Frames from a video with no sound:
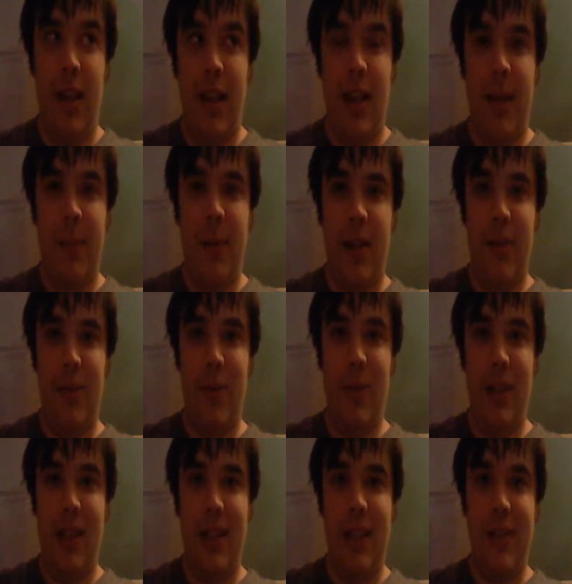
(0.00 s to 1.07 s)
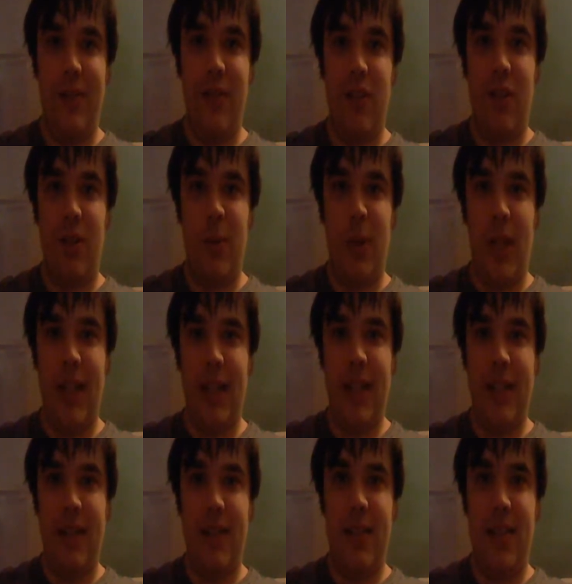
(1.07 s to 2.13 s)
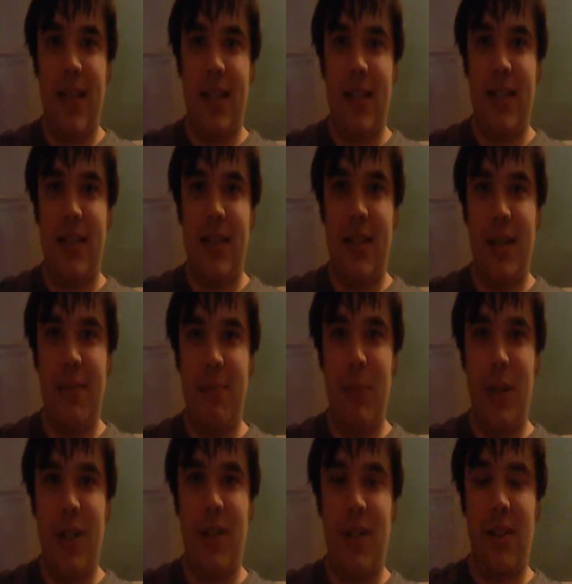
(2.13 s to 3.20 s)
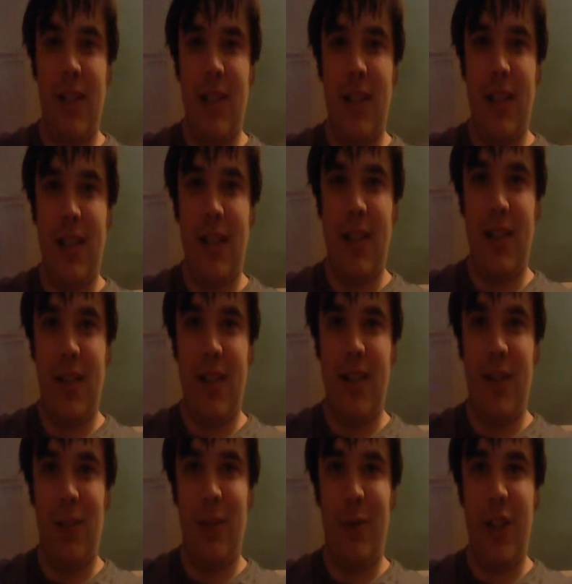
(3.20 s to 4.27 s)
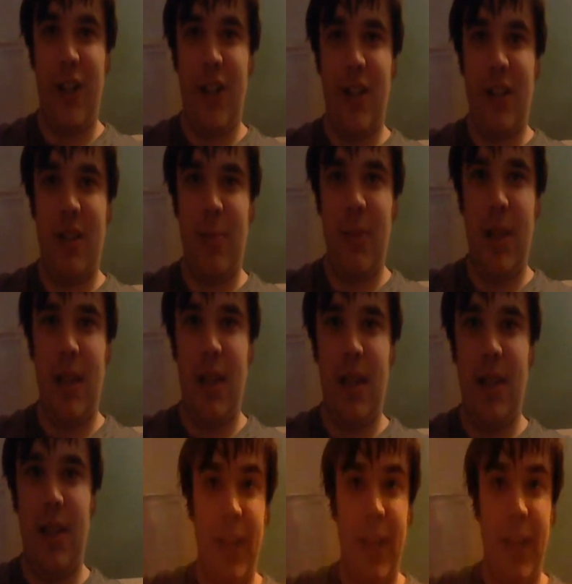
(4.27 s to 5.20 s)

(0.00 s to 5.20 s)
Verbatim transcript: I'm not really even sure why. It didn't seem much like young adult fiction to me.